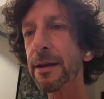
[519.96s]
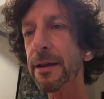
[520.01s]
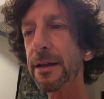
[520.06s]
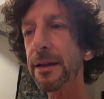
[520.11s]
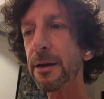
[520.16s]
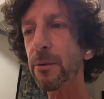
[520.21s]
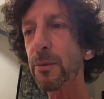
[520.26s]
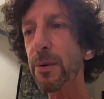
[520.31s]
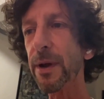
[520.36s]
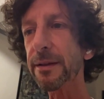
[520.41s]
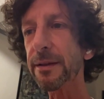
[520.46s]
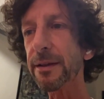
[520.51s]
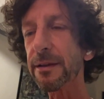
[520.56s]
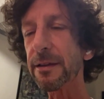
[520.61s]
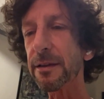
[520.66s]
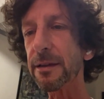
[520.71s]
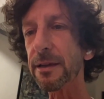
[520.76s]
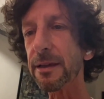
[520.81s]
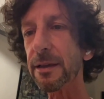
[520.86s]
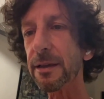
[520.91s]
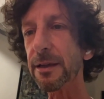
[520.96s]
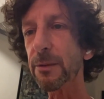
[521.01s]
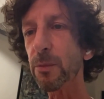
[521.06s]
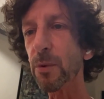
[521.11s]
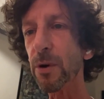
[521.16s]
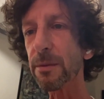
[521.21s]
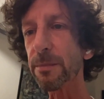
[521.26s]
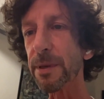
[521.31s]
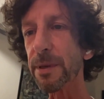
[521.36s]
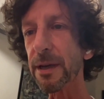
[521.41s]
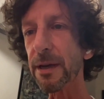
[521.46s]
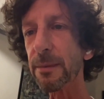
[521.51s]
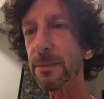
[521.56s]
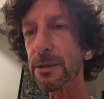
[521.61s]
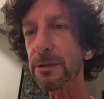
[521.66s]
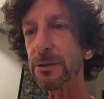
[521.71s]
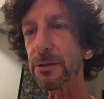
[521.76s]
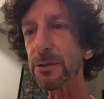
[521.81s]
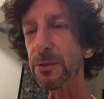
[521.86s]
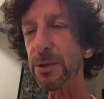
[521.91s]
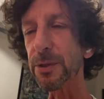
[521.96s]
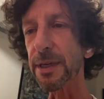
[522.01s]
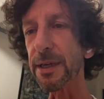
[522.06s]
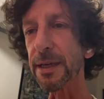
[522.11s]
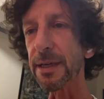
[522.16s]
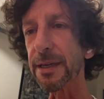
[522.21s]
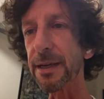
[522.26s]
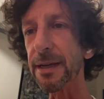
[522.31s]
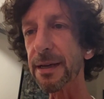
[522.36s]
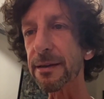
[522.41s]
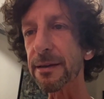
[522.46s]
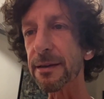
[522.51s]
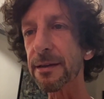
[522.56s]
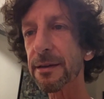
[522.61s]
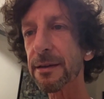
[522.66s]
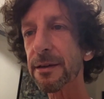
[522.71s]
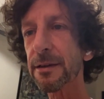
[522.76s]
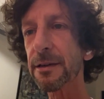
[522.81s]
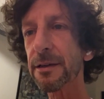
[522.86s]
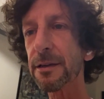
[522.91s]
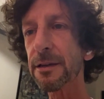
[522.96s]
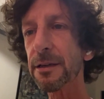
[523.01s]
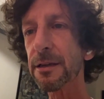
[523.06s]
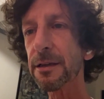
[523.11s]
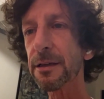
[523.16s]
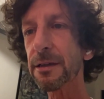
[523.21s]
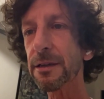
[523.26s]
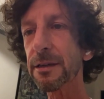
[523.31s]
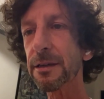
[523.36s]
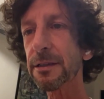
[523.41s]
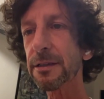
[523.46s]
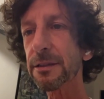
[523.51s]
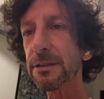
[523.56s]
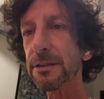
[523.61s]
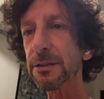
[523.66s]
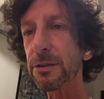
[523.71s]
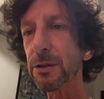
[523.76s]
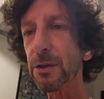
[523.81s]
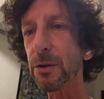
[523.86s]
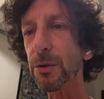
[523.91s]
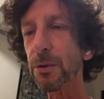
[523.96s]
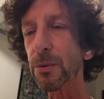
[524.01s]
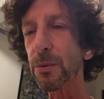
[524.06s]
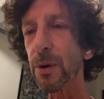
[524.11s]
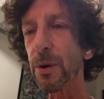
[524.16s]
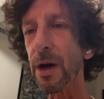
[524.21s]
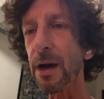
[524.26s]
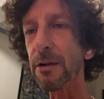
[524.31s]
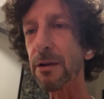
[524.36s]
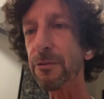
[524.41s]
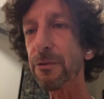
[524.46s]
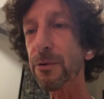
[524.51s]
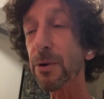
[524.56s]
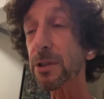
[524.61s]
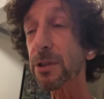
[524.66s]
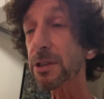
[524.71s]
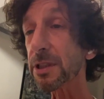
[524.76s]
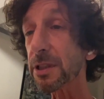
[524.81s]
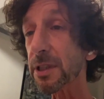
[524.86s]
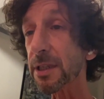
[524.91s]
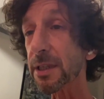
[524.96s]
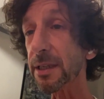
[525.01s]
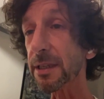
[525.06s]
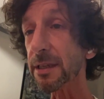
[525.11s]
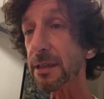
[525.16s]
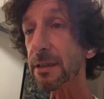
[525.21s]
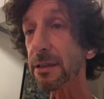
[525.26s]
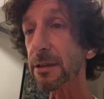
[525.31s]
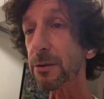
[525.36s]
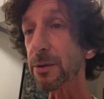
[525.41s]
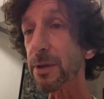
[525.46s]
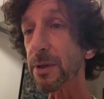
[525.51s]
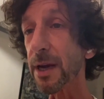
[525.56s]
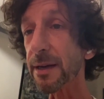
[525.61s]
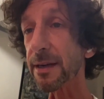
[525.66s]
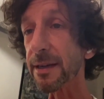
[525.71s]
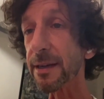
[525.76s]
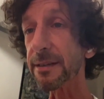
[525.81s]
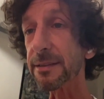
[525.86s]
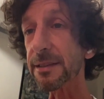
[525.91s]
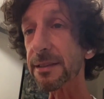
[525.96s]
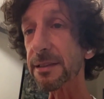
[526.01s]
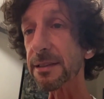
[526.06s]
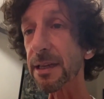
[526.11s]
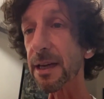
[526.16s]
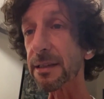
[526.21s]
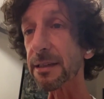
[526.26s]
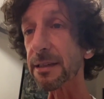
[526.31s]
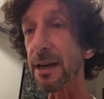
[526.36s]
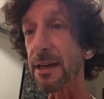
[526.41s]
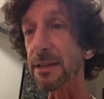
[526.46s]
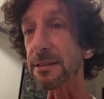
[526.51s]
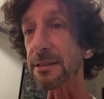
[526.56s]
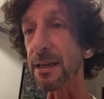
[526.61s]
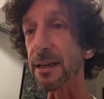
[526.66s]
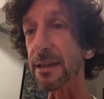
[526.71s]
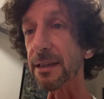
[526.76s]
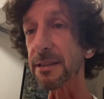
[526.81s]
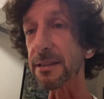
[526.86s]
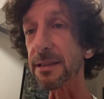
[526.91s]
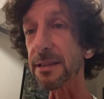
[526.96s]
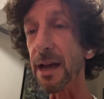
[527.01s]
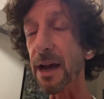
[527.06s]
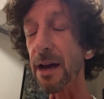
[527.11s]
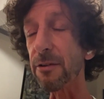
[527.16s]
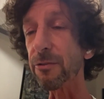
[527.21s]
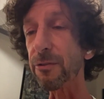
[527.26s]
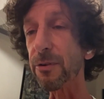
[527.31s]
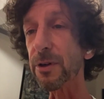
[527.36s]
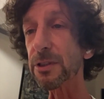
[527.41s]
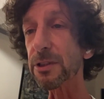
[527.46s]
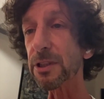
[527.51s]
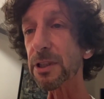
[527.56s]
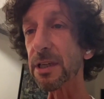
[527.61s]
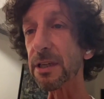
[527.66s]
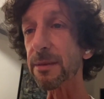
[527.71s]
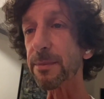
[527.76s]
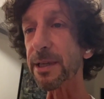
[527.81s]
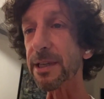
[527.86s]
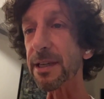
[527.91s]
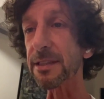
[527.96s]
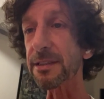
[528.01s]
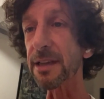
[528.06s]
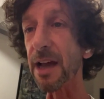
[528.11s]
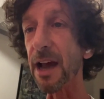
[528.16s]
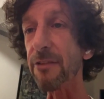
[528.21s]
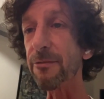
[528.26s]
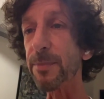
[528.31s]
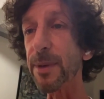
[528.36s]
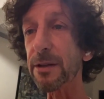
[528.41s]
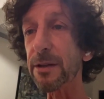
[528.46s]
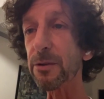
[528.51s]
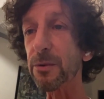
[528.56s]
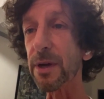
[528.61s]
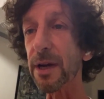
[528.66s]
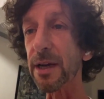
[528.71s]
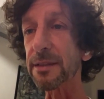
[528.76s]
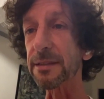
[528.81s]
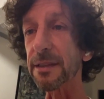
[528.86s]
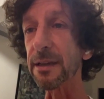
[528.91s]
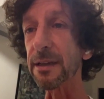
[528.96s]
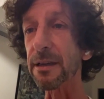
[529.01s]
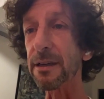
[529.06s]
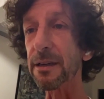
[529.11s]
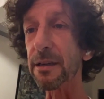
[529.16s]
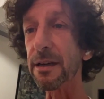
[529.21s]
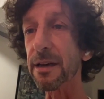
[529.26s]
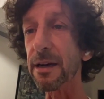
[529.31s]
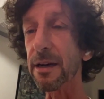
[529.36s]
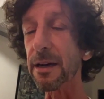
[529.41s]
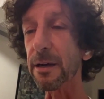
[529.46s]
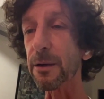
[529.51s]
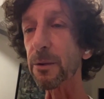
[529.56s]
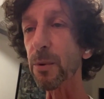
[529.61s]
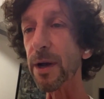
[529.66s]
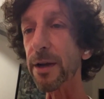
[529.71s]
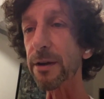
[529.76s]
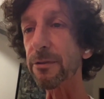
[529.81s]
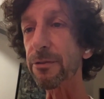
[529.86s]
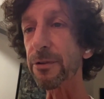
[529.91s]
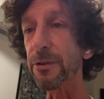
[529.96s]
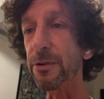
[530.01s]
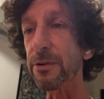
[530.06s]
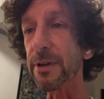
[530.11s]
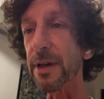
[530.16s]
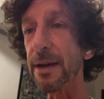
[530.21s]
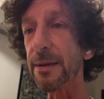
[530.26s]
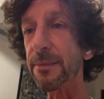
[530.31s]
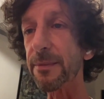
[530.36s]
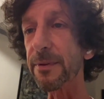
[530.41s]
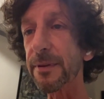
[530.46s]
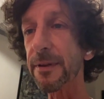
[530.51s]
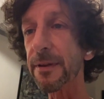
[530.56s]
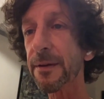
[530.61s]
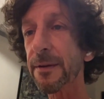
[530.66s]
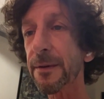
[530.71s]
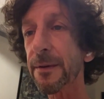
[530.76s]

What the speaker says: in a way that he won't be able to do it again. So unfortunately, you got to get inside Gaza. And I say unfortunately because I've been to Gaza quite a few times.